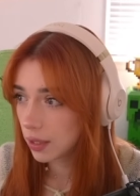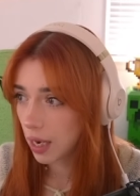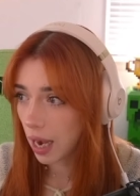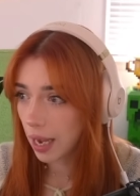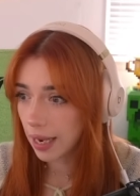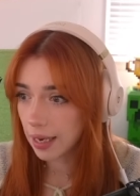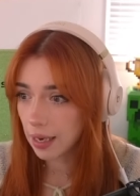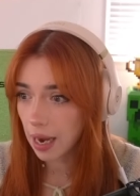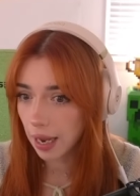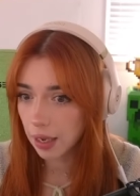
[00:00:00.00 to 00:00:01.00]

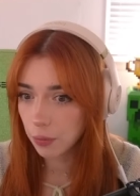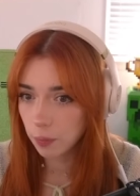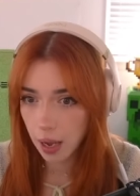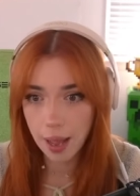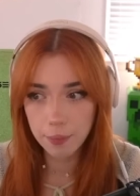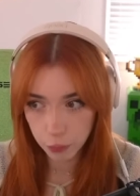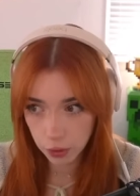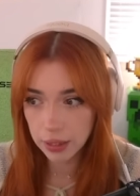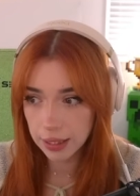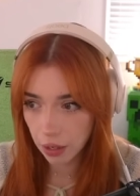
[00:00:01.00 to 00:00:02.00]
I'm
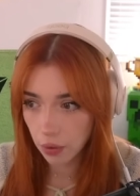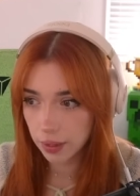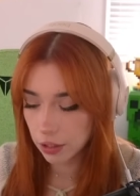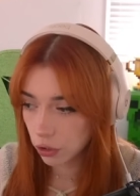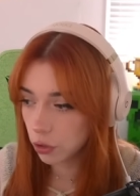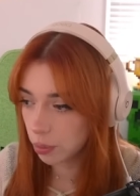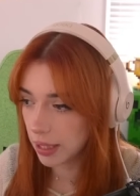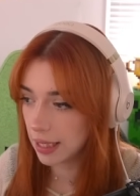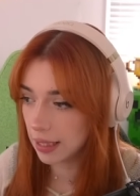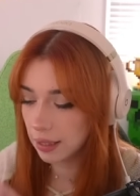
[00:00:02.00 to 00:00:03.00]
really going to
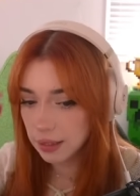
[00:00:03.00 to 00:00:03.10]
be